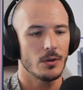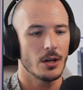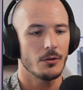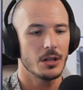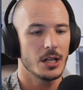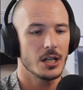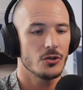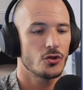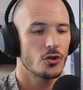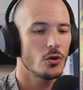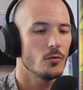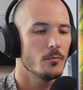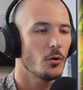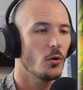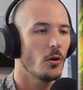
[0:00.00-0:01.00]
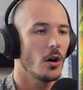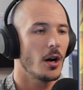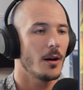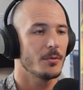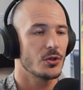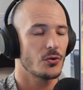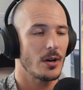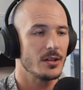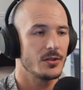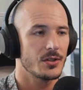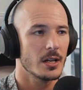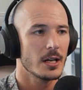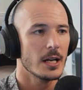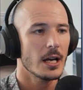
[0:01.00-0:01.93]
We only need 2 more armor shreds.